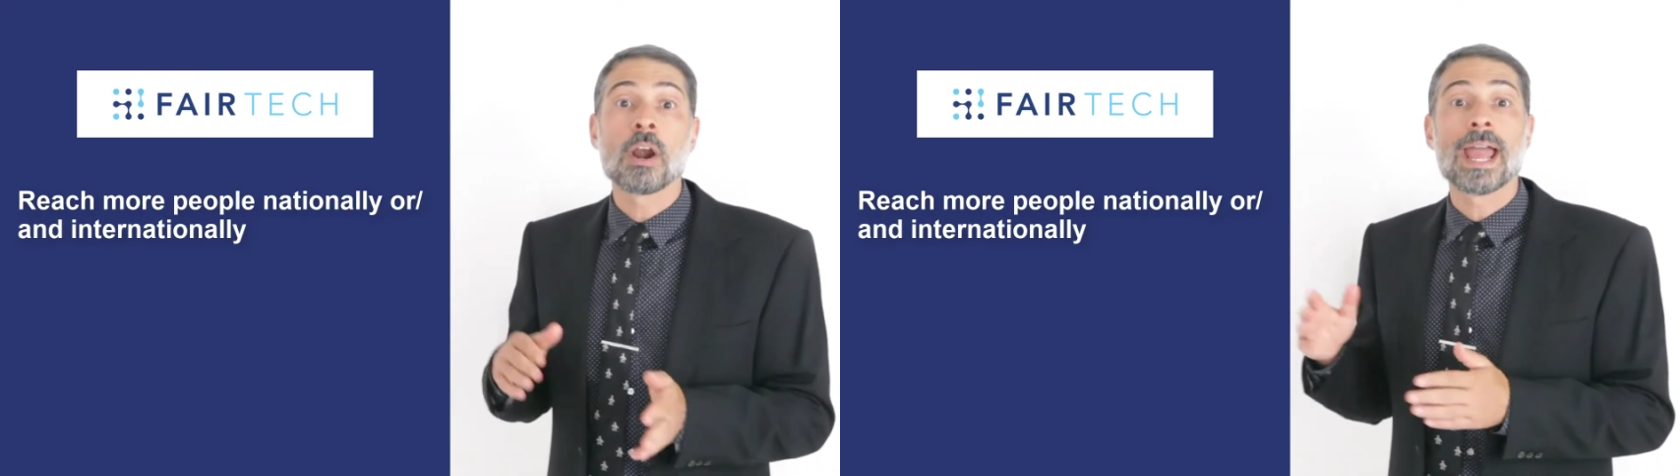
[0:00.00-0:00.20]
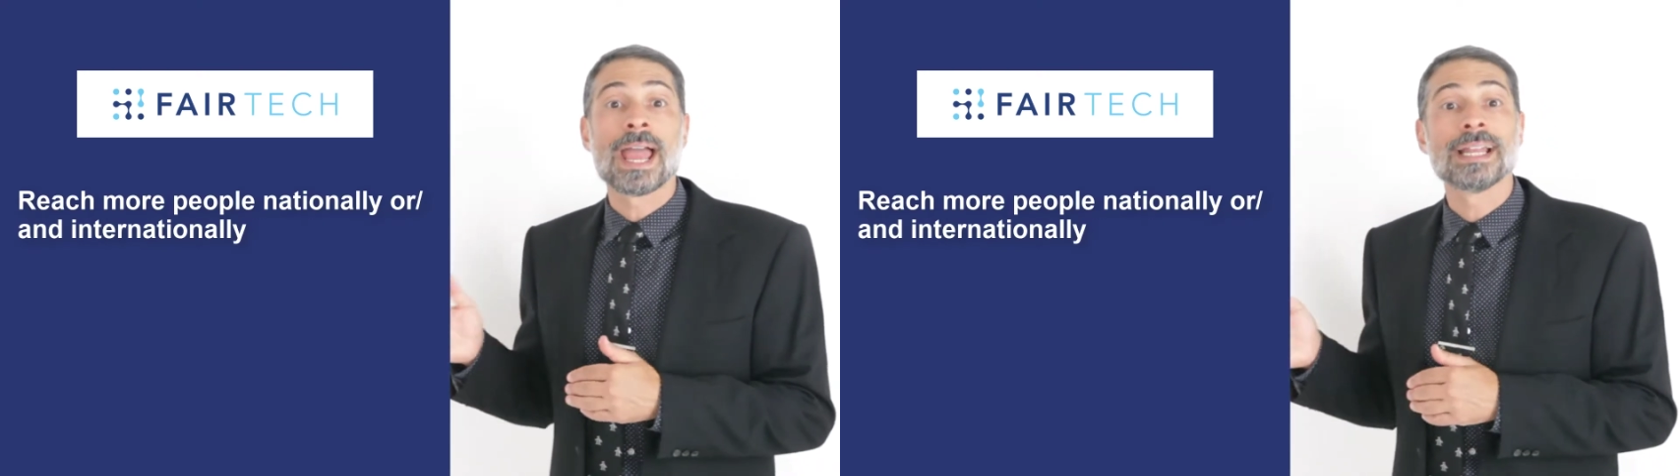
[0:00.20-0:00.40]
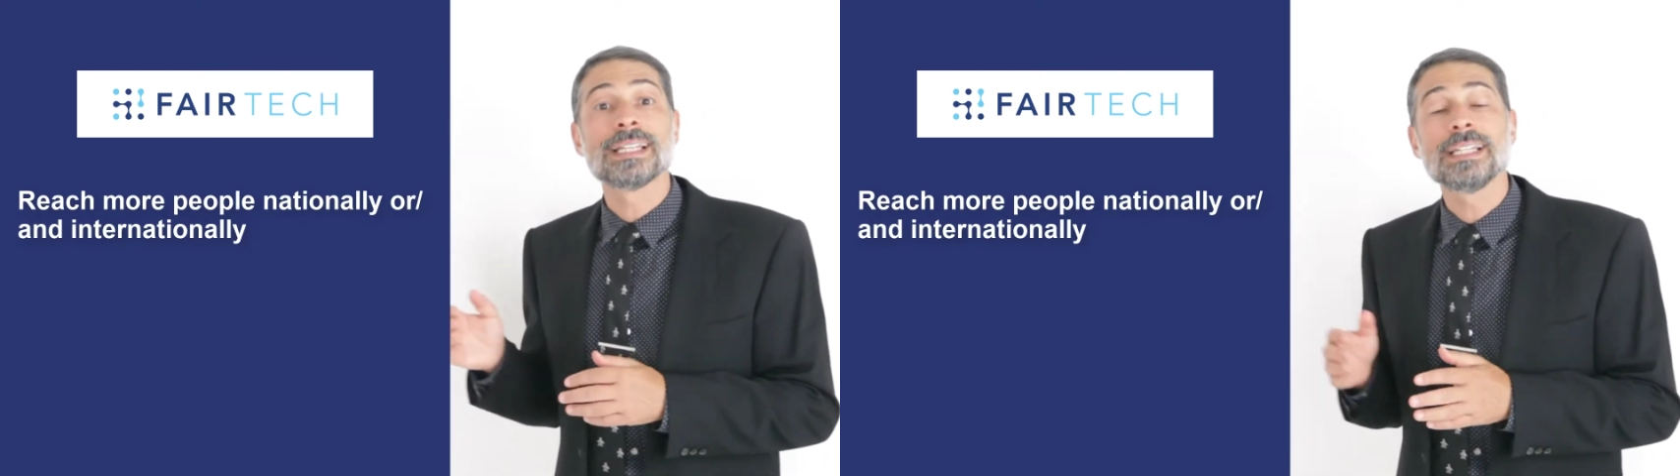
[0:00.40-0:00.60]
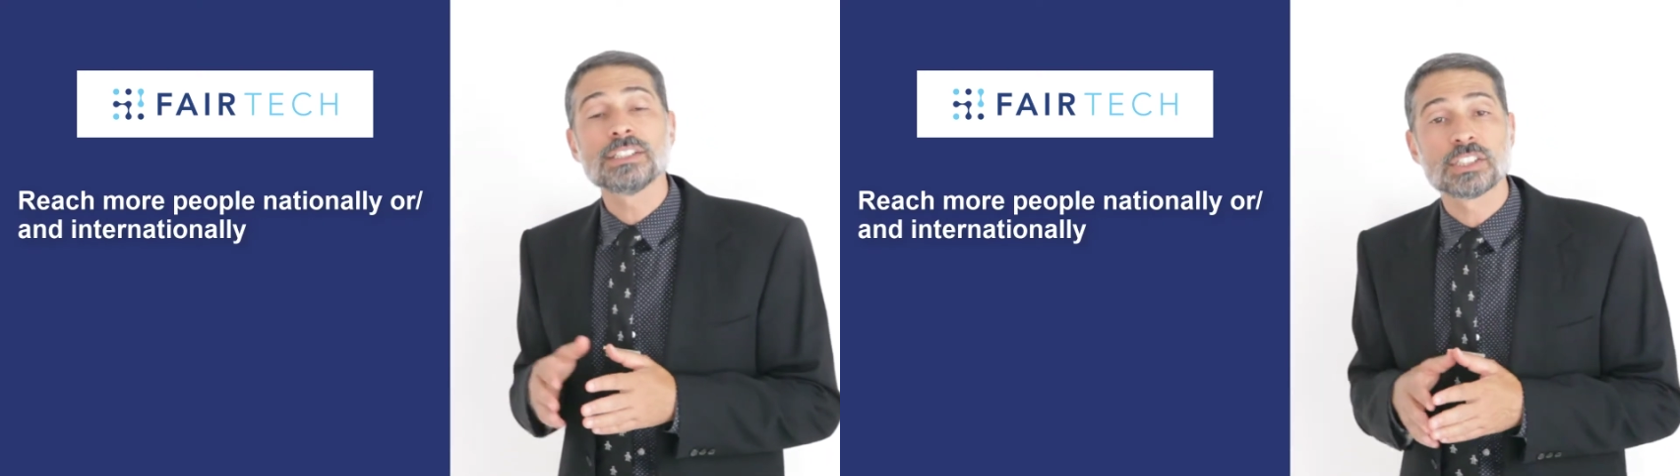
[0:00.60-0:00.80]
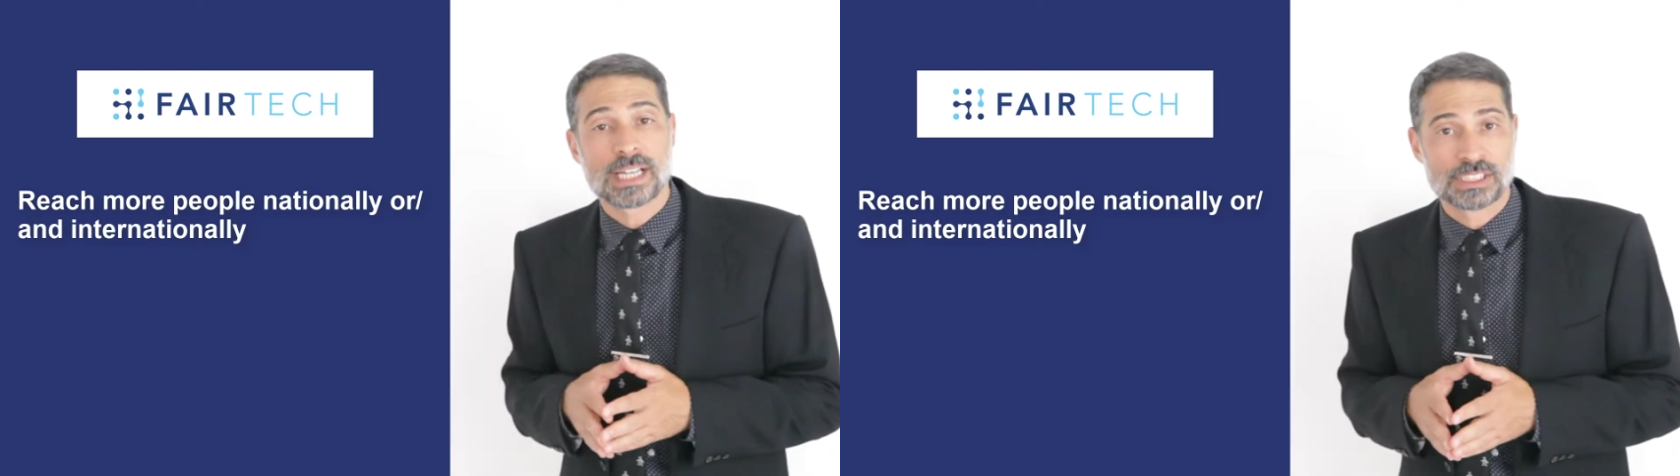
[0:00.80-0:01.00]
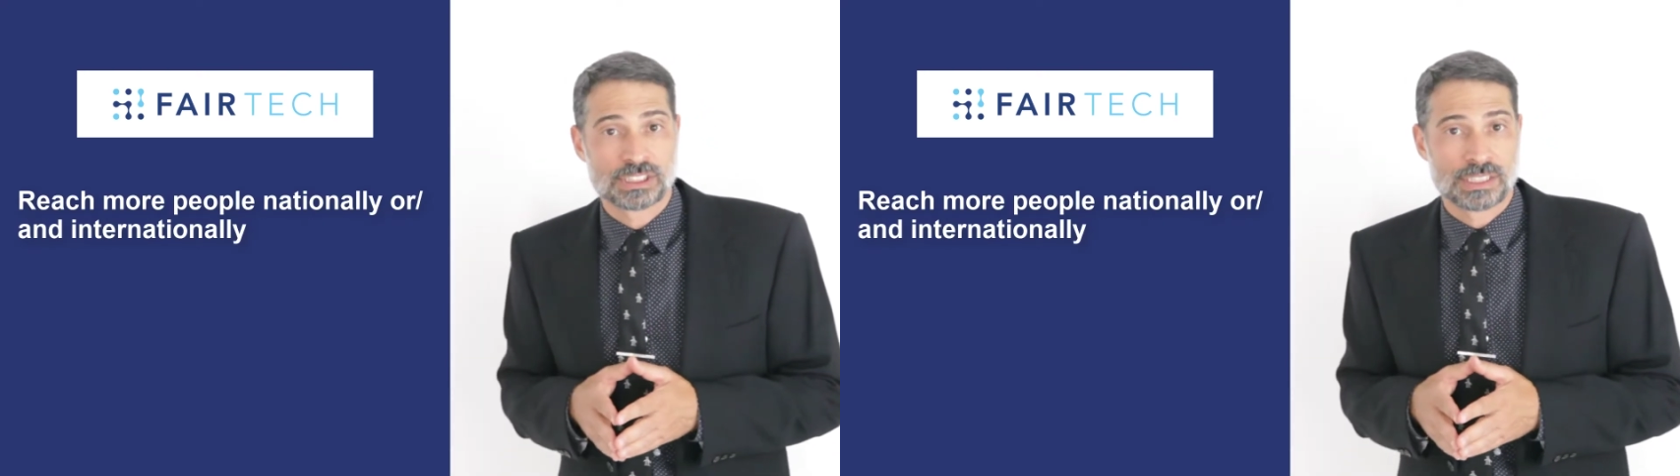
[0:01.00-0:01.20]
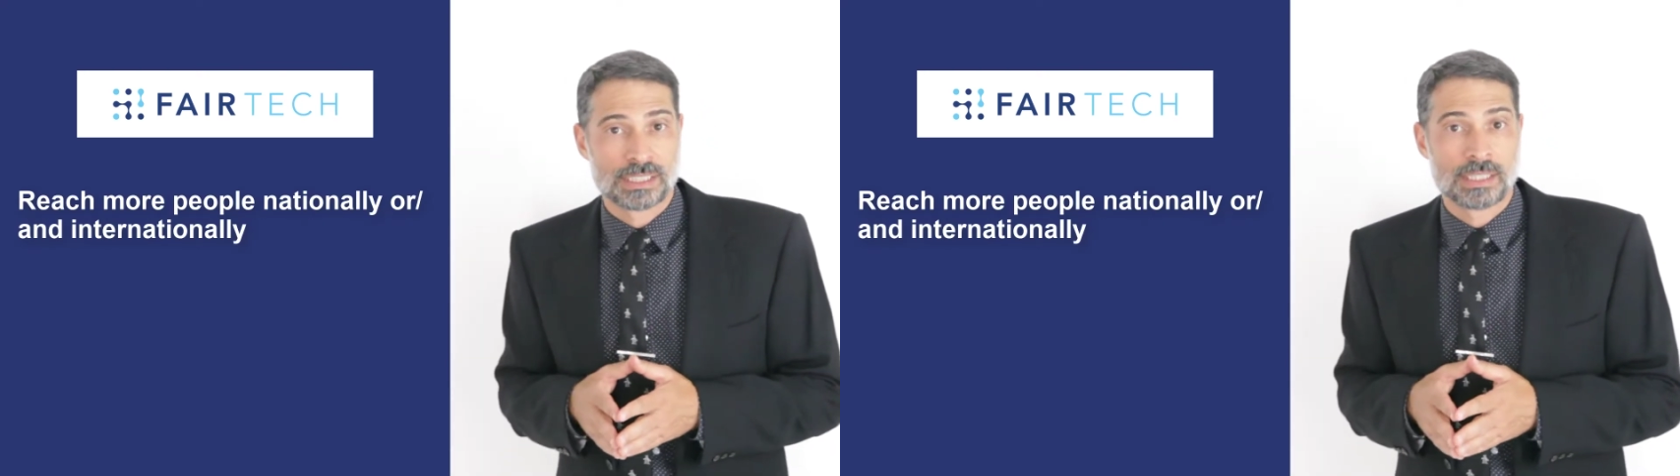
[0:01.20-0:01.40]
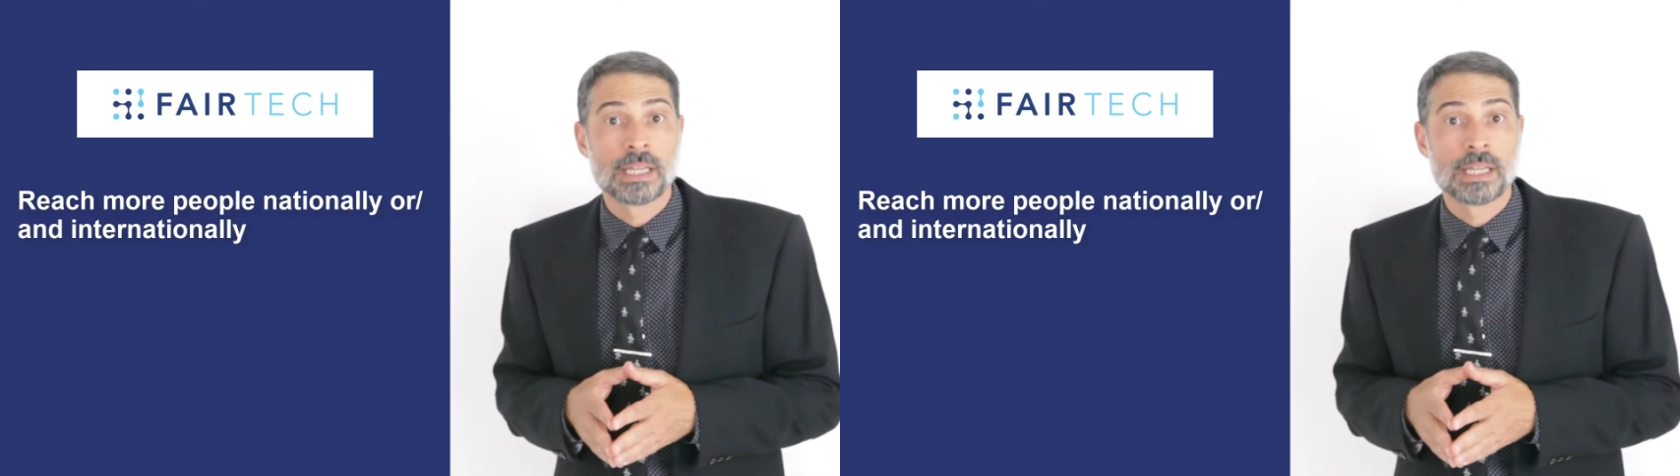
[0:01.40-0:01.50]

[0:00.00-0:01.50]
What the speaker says: and internationally.